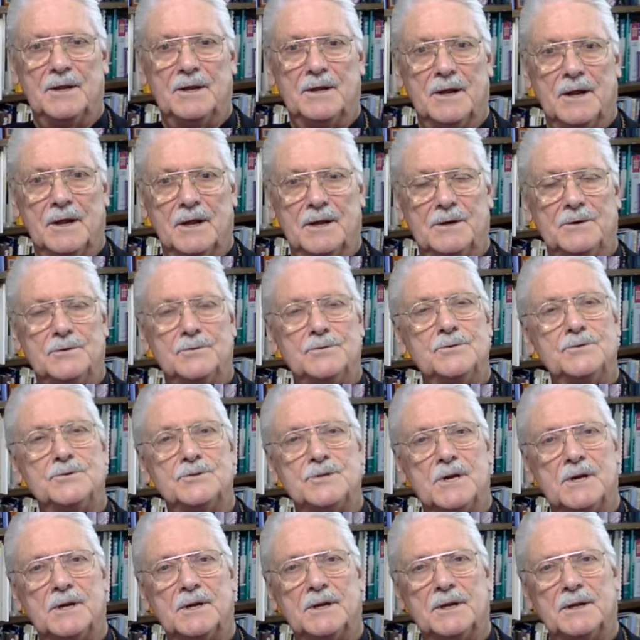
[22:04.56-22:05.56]
and who's
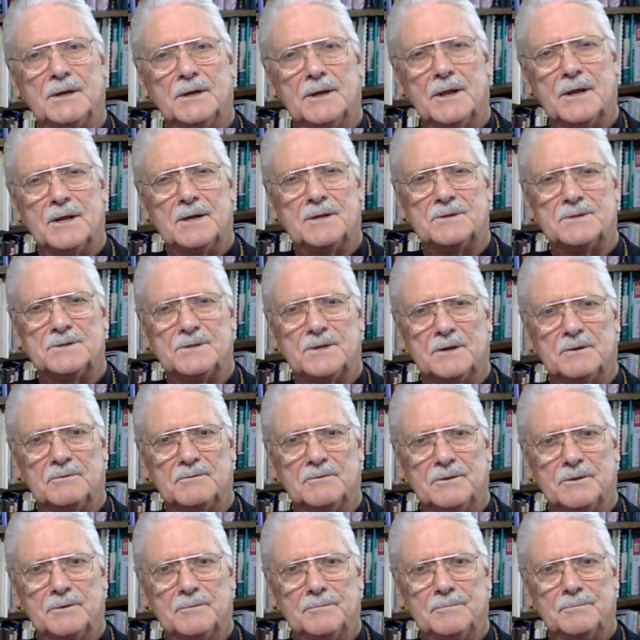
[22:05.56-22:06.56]
getting less of
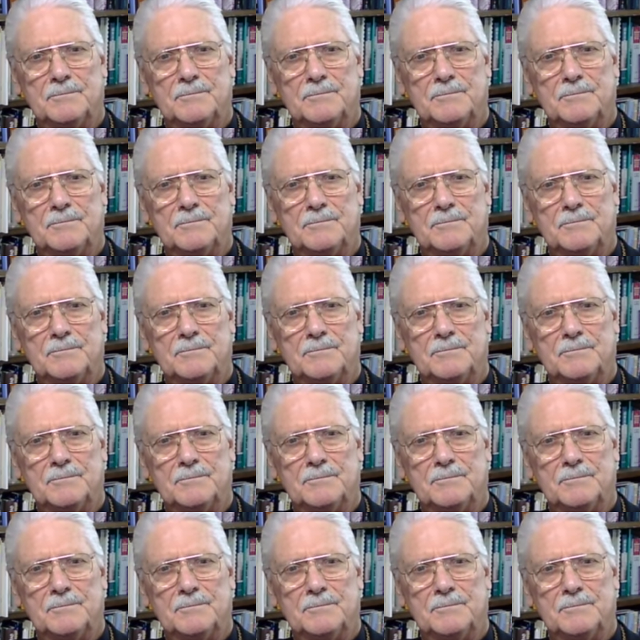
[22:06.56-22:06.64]
them.